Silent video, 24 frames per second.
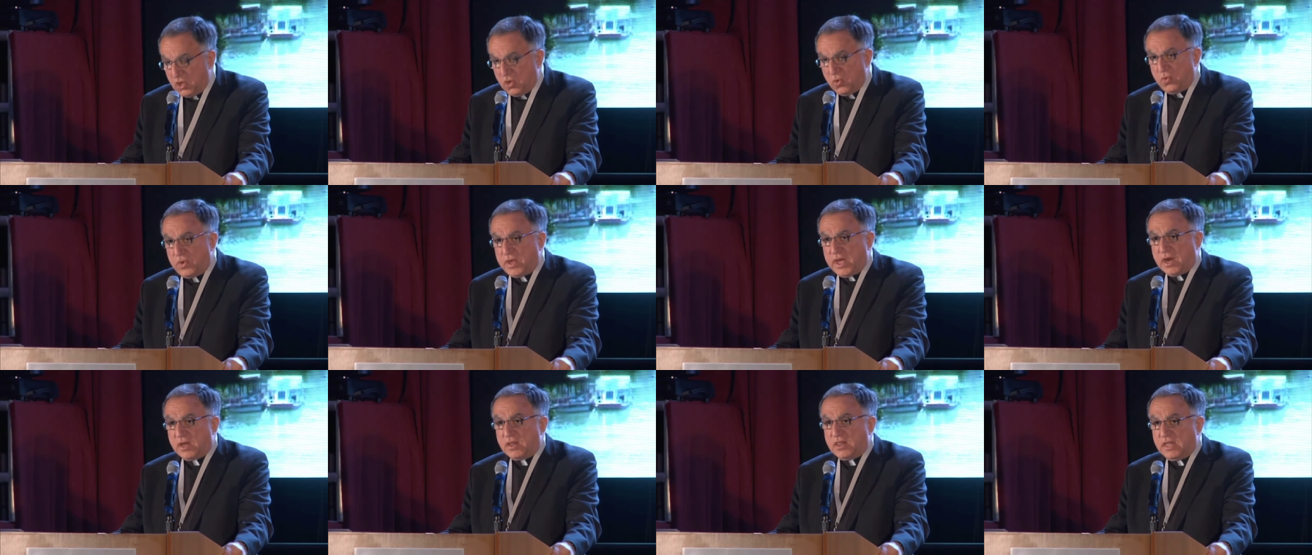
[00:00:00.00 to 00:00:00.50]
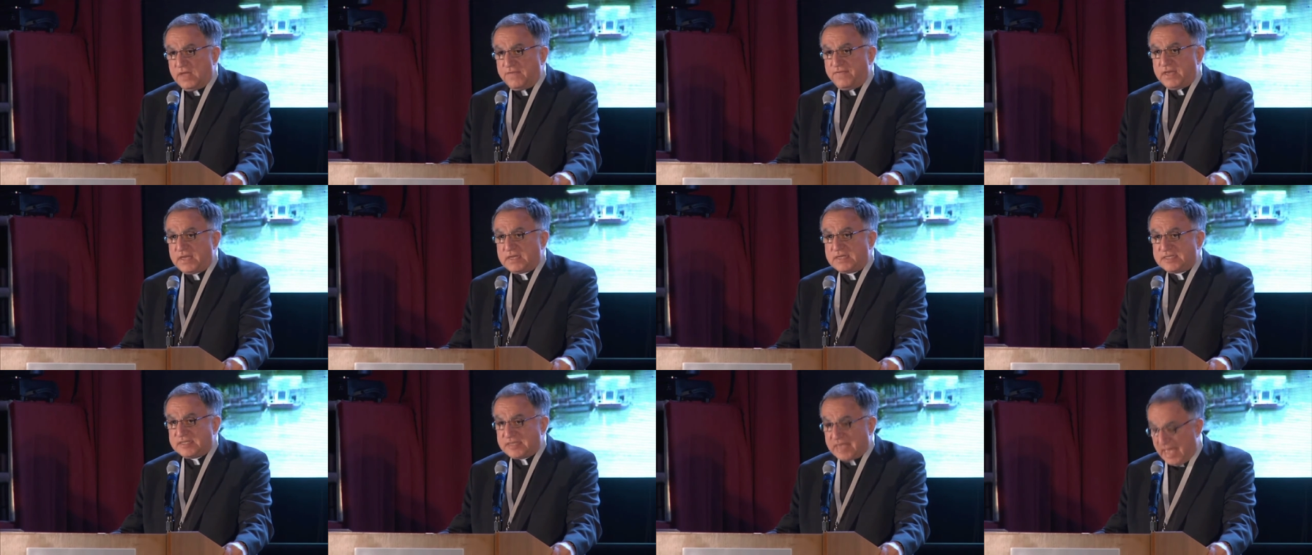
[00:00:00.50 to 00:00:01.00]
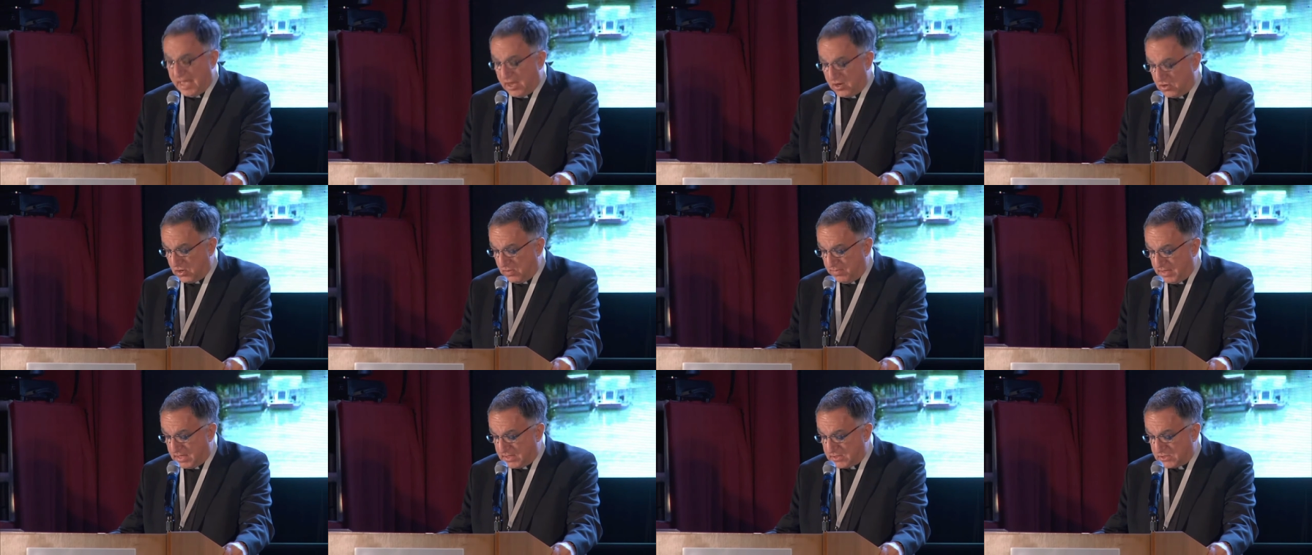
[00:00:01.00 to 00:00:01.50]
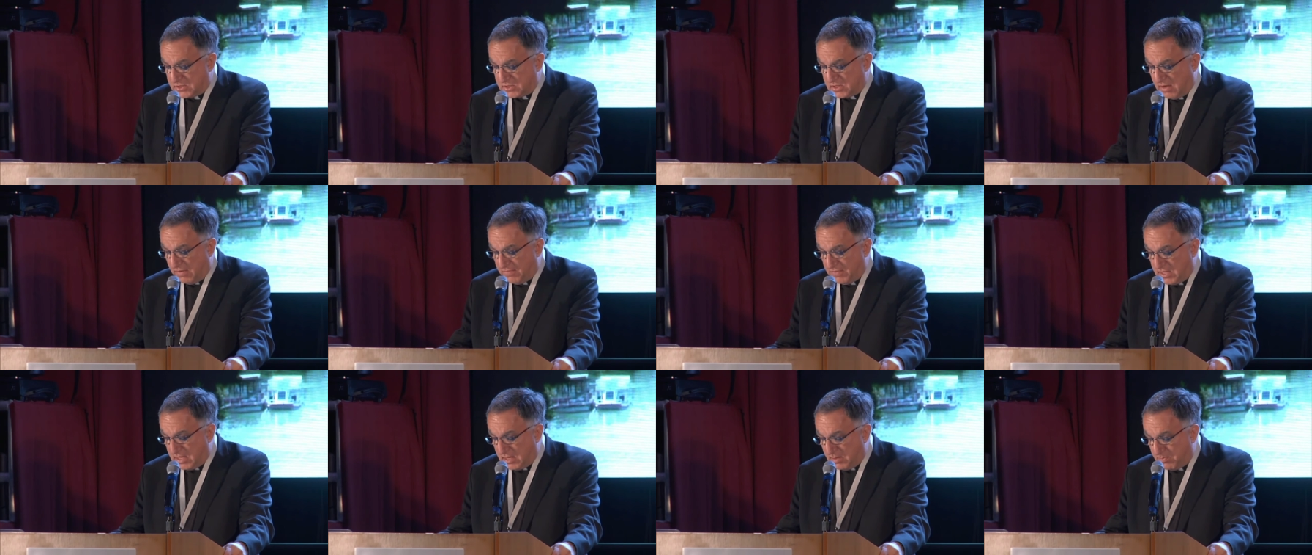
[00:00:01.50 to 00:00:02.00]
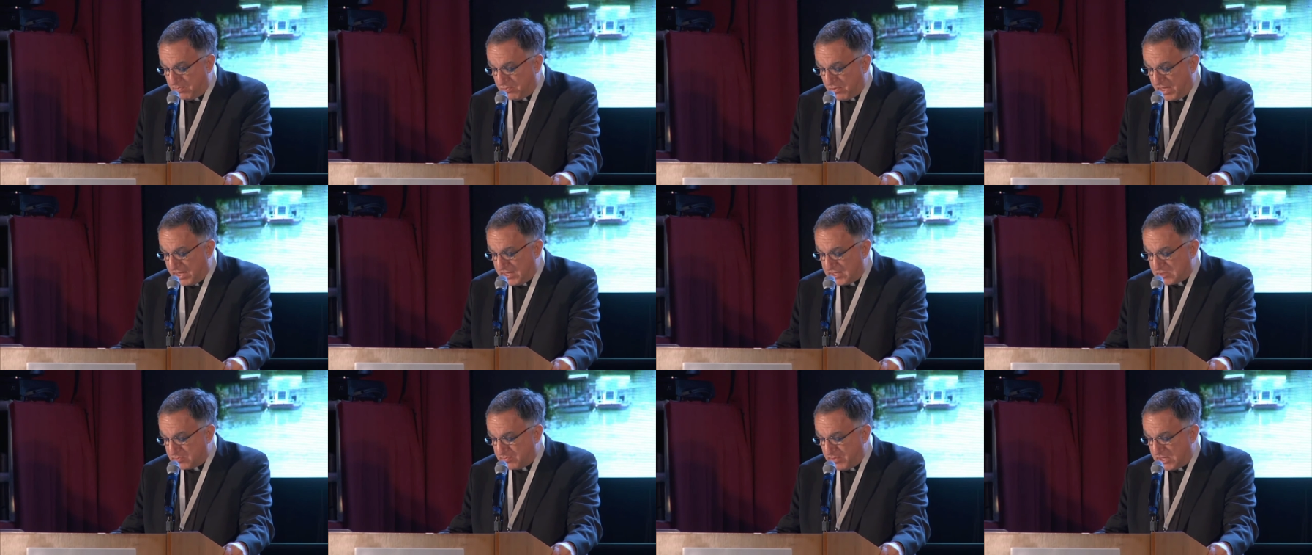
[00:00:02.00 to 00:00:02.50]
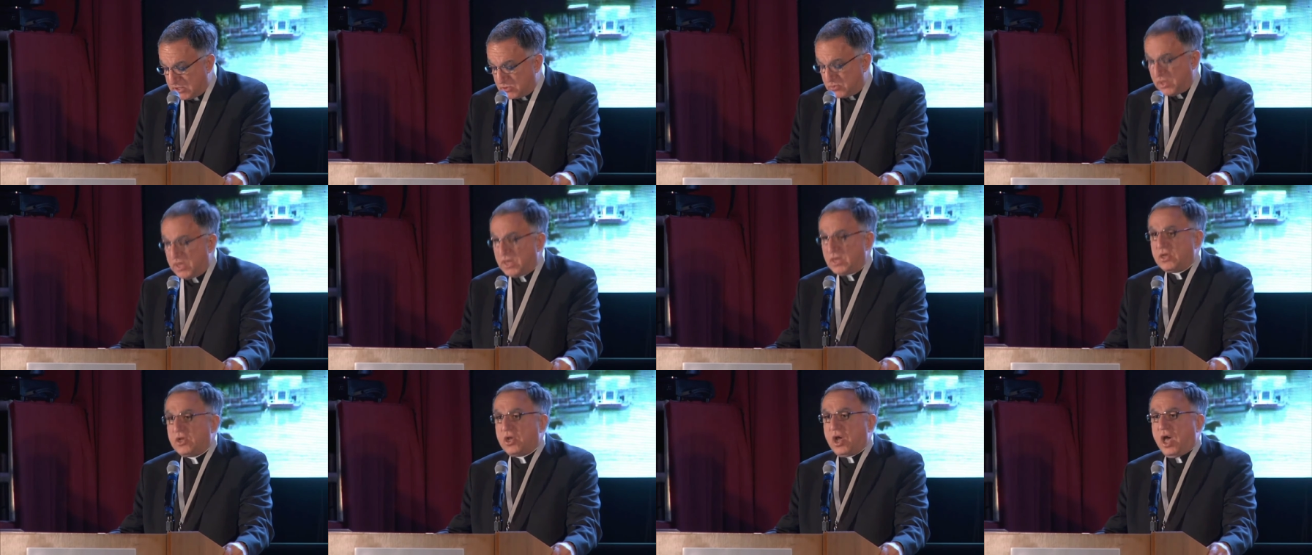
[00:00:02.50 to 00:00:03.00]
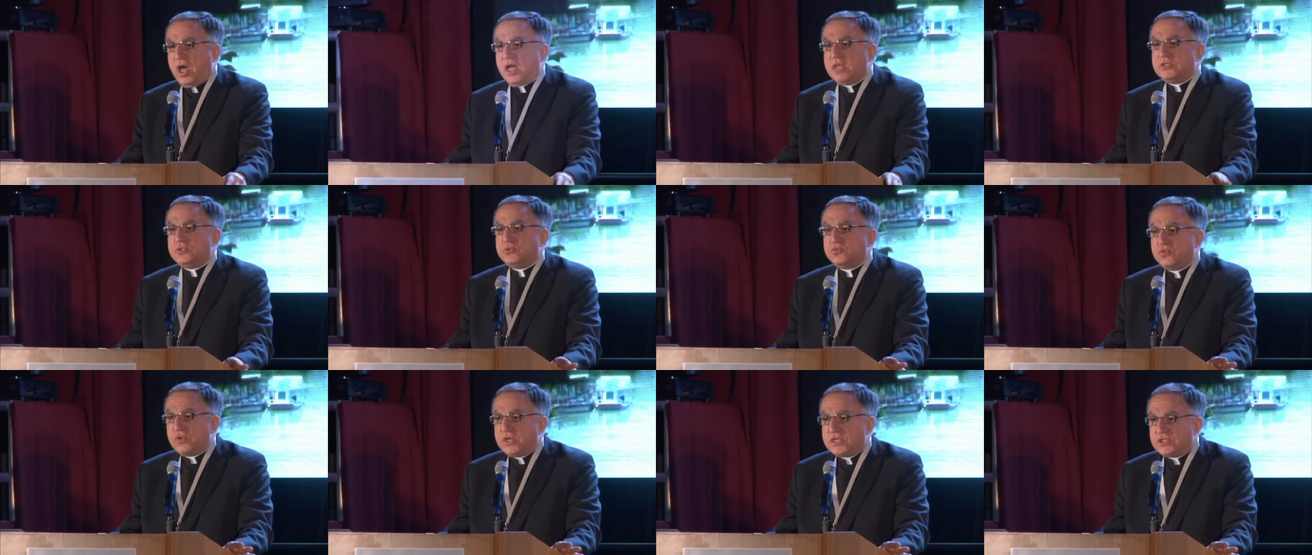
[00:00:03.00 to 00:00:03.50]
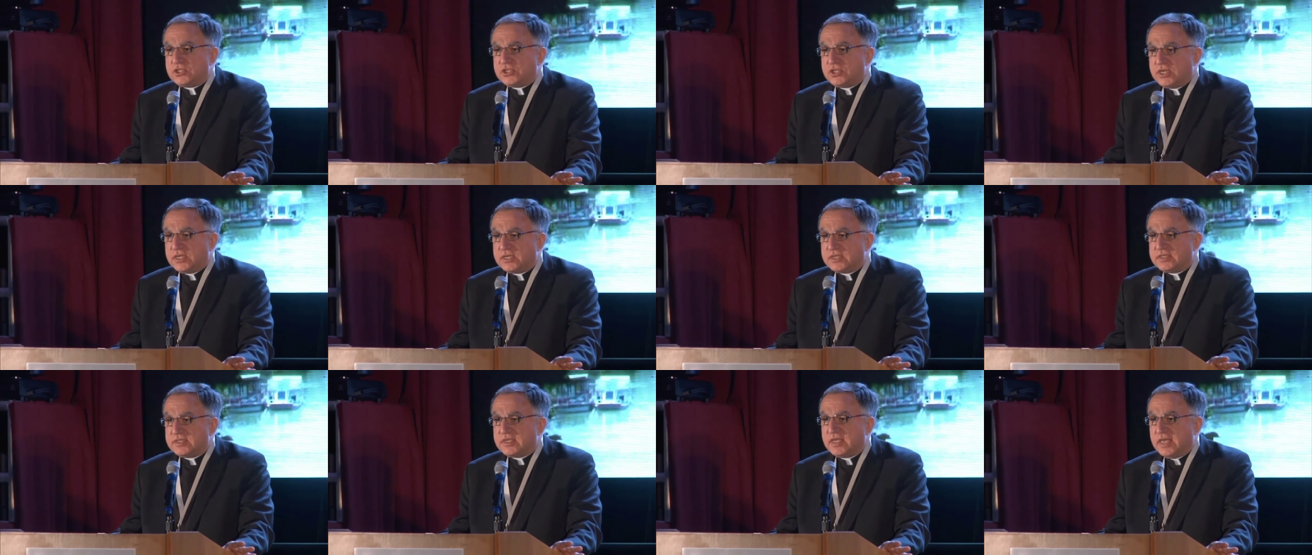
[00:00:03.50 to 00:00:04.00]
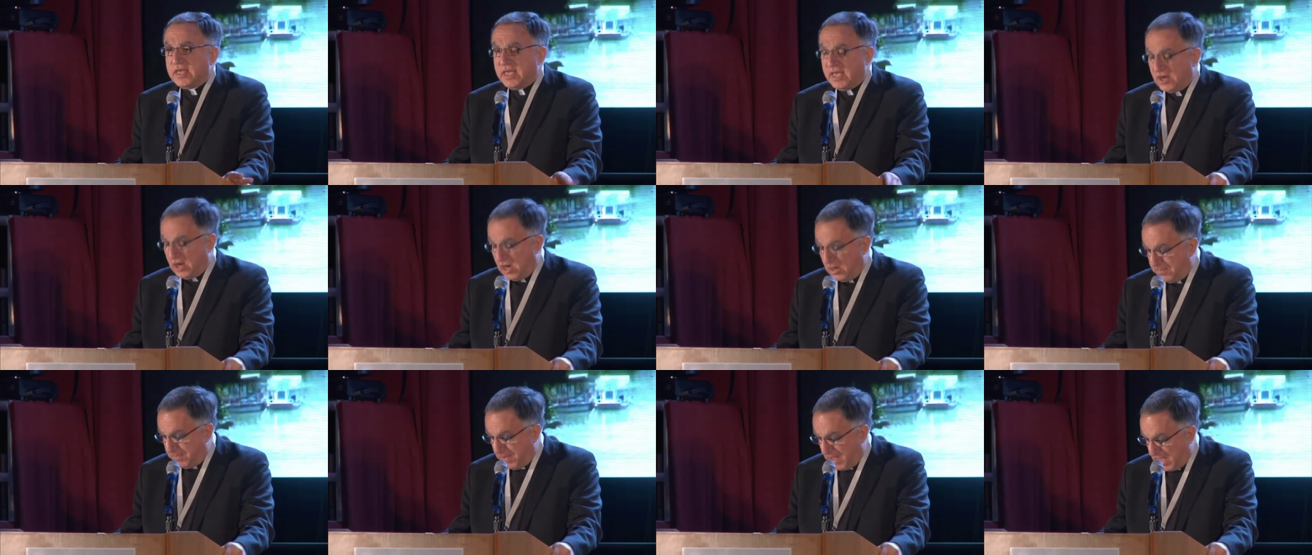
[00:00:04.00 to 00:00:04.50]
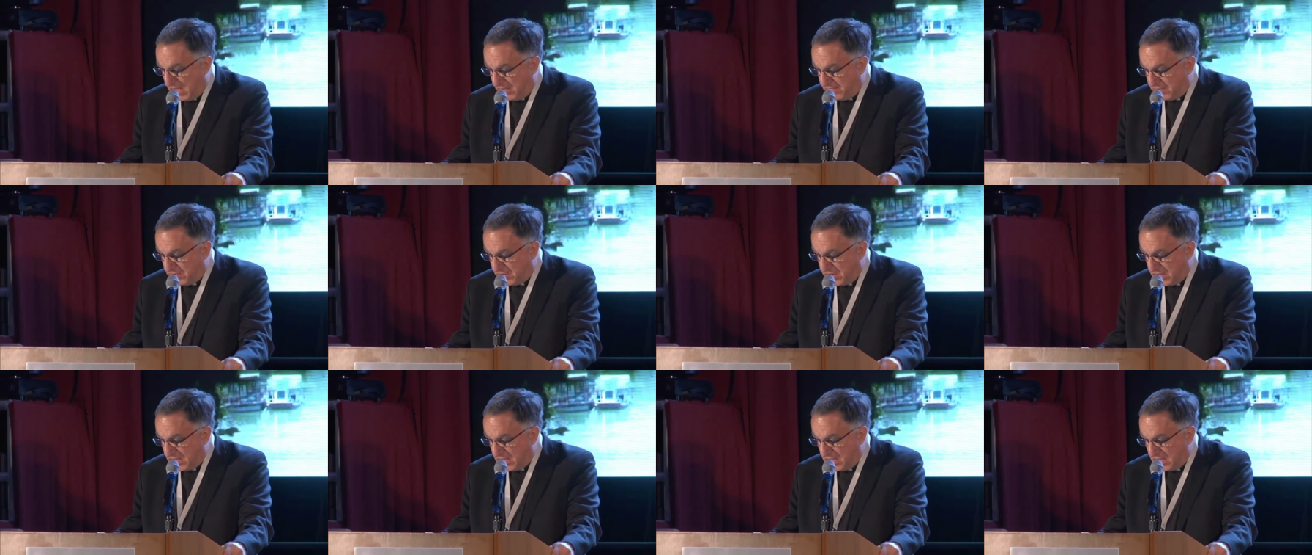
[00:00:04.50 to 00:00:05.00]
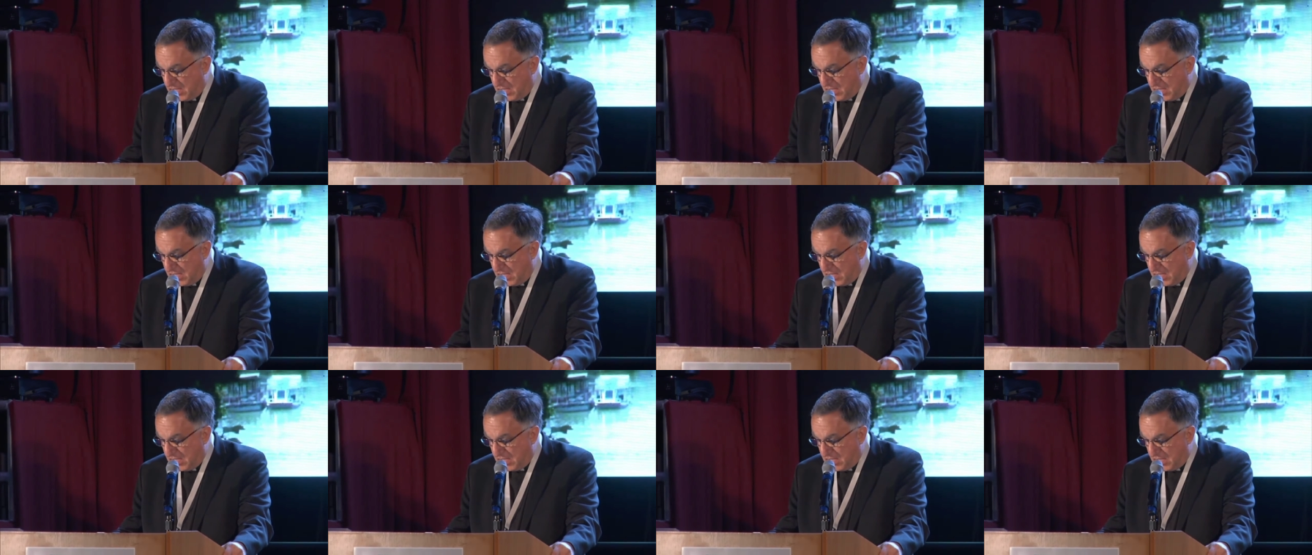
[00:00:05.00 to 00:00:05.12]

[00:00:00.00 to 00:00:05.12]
We are living sacraments of the embrace between God's richness and our poverty.